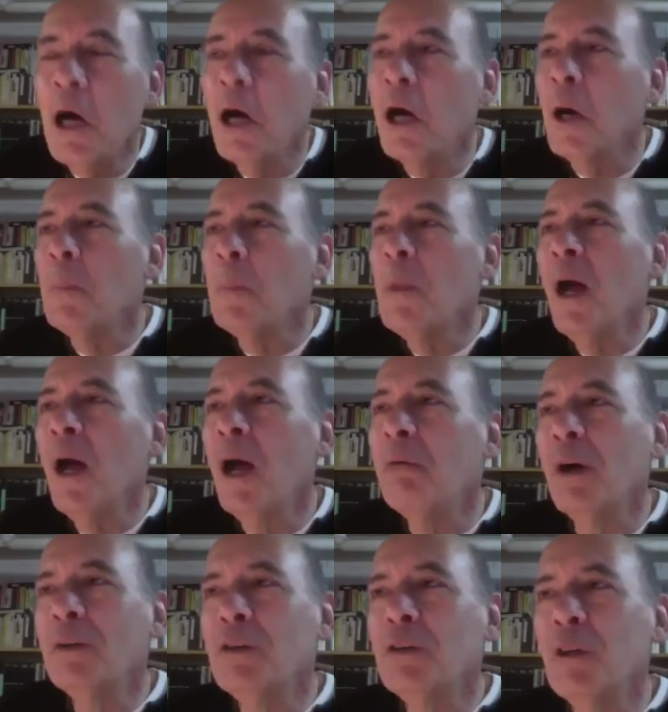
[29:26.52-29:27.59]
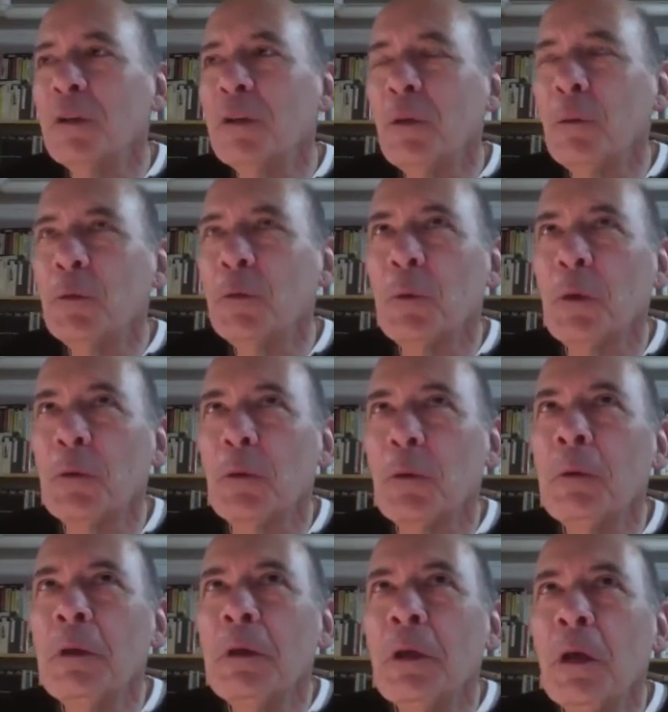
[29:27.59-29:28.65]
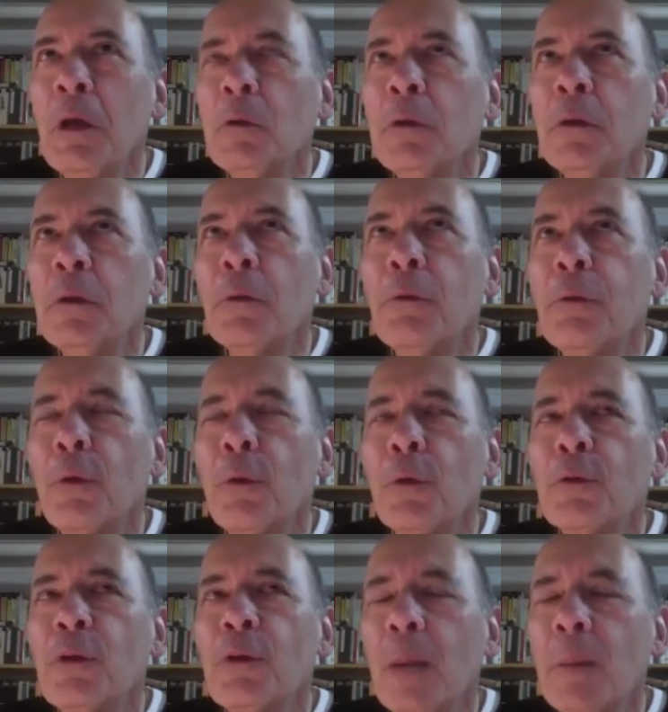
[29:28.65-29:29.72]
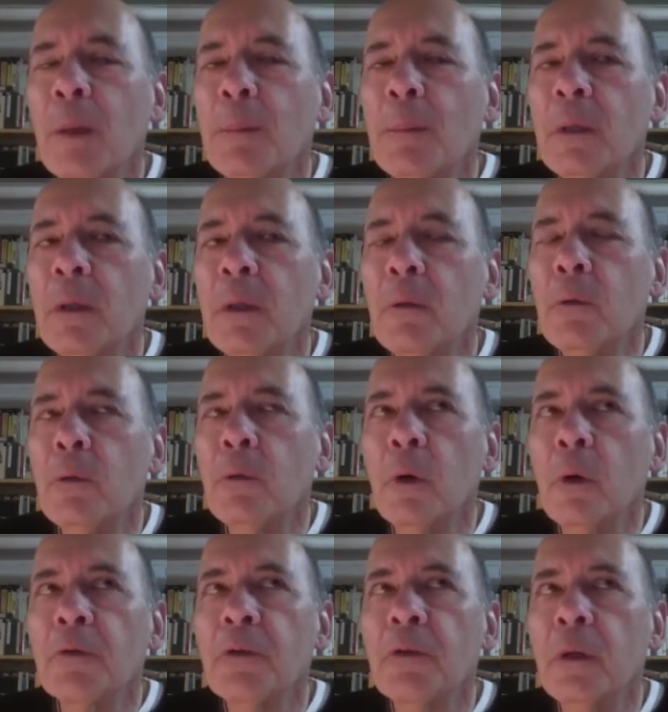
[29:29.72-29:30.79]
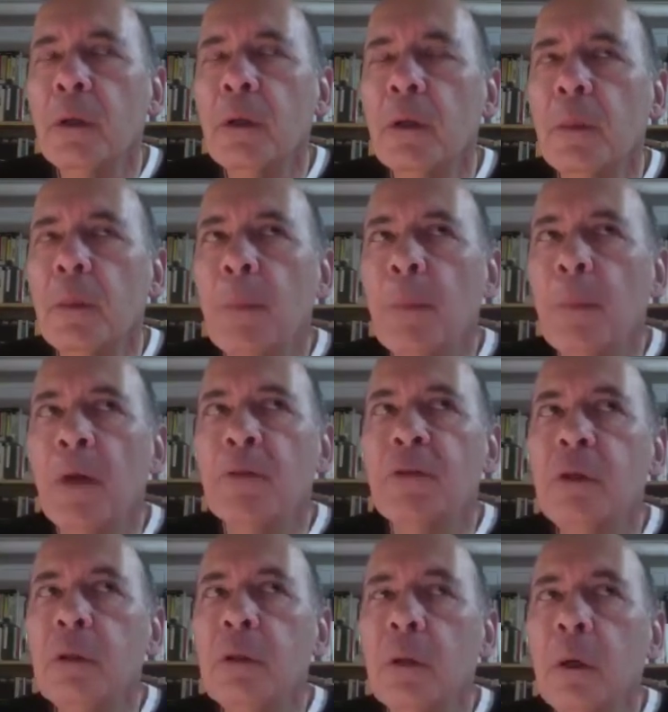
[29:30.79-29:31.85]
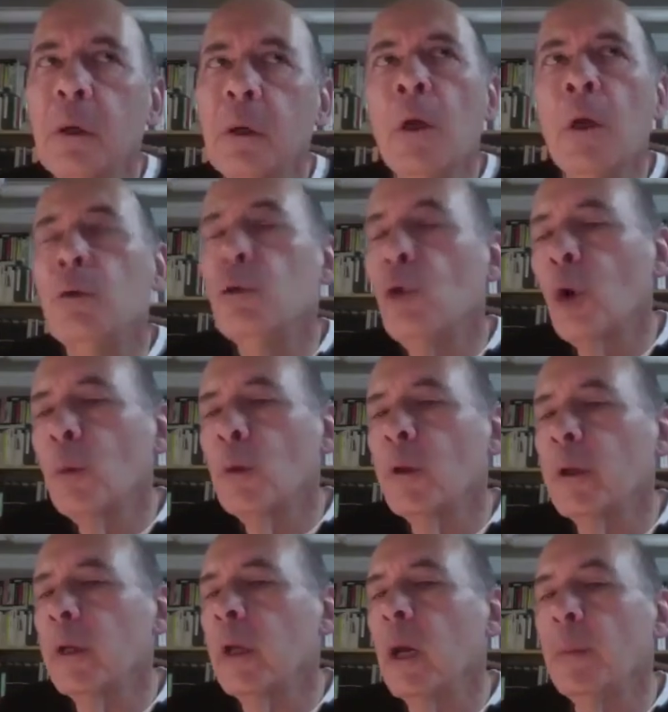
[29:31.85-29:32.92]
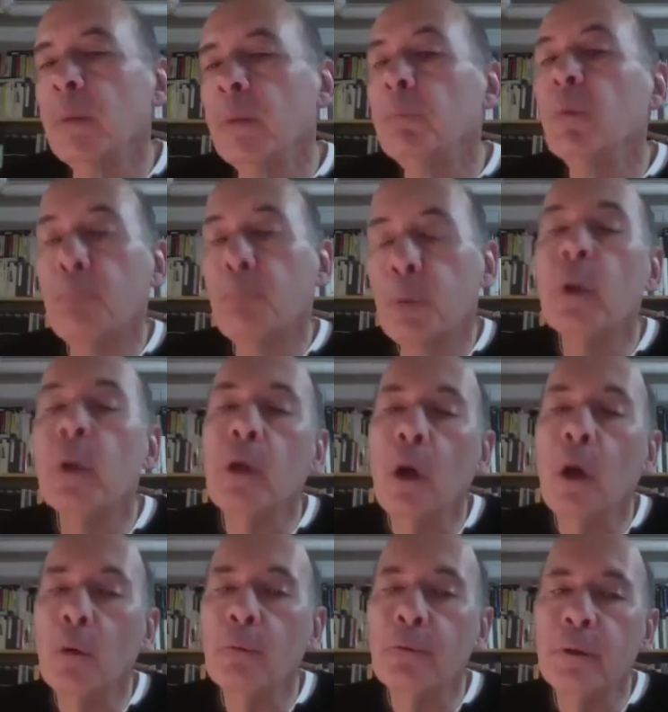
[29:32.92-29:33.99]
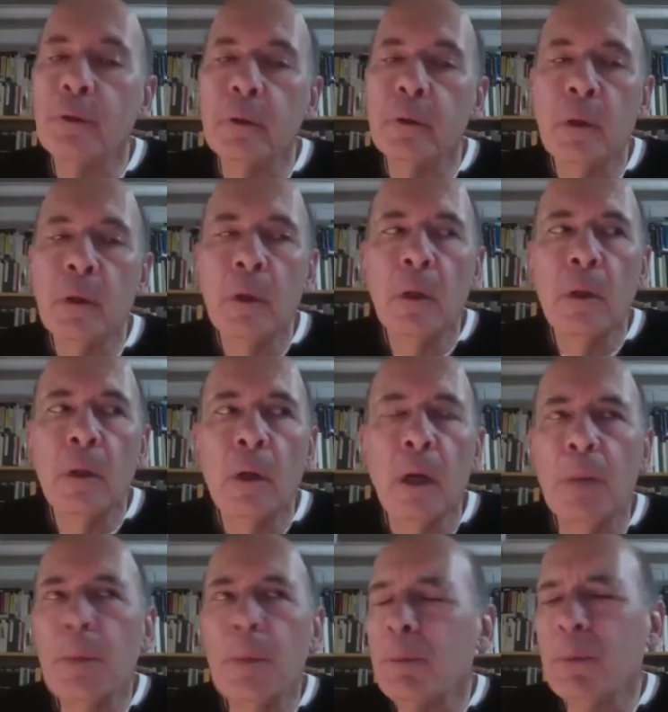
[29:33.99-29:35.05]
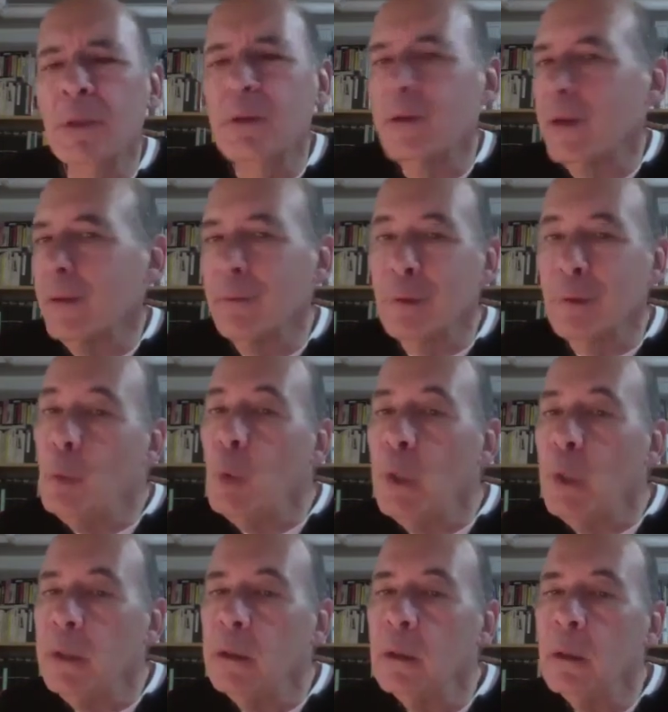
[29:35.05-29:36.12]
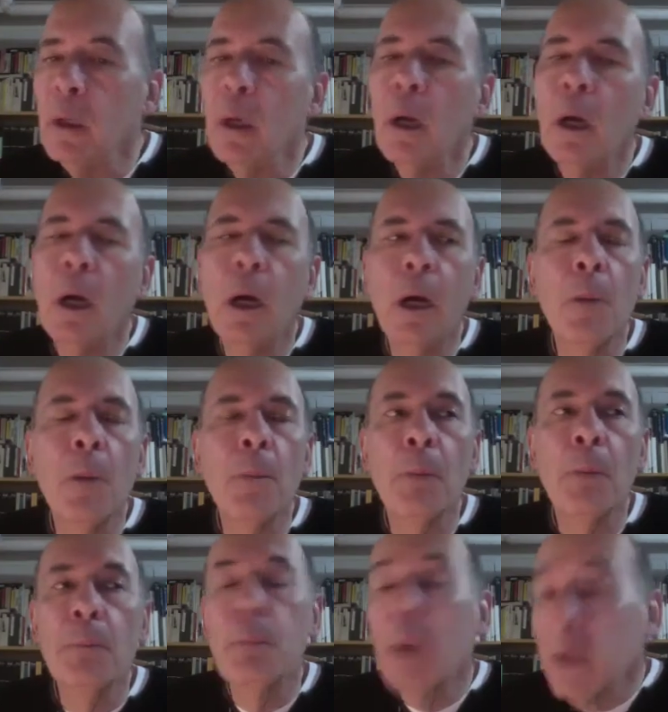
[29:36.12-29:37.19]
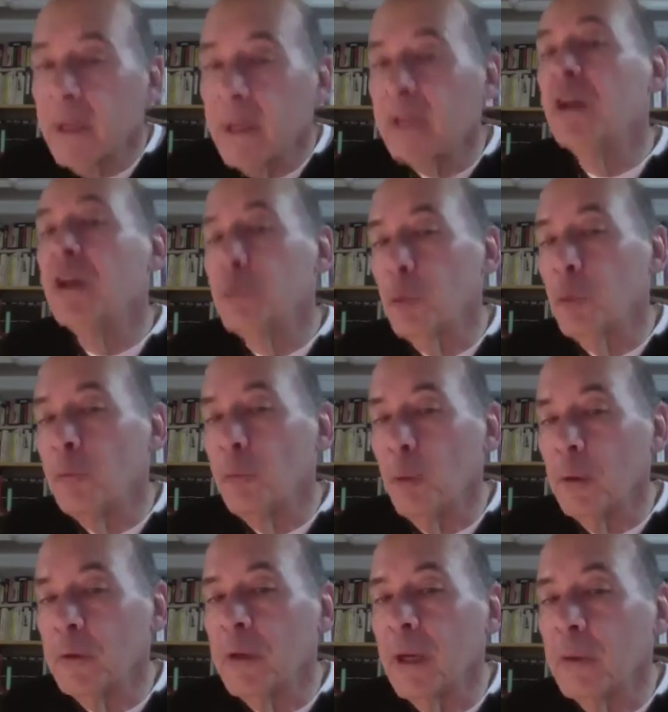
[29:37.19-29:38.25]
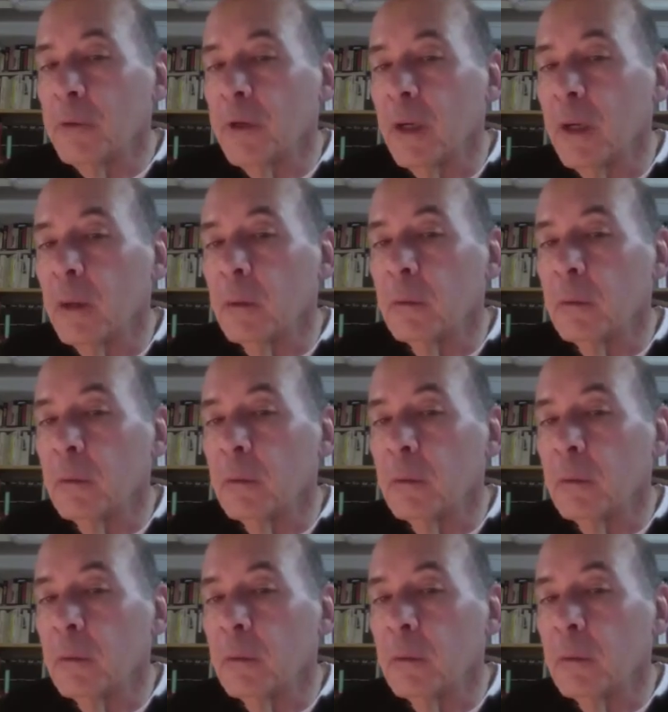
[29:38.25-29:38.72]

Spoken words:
I've actually, this was only the 3rd time I've been in New York City in the past year. Normally, but pre-COVID, I might be there every week. But I tend to avoid downtown.